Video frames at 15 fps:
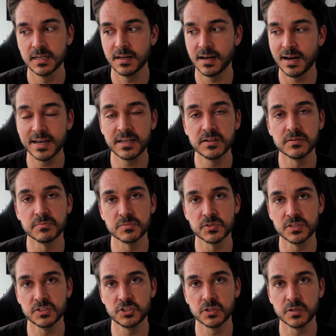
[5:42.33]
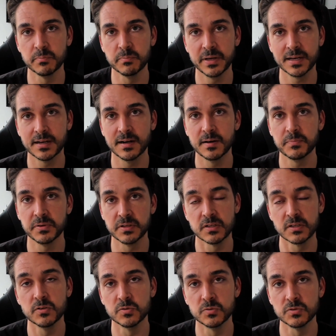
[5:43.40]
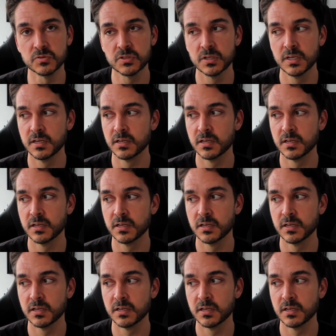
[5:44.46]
items that you can pick up and use,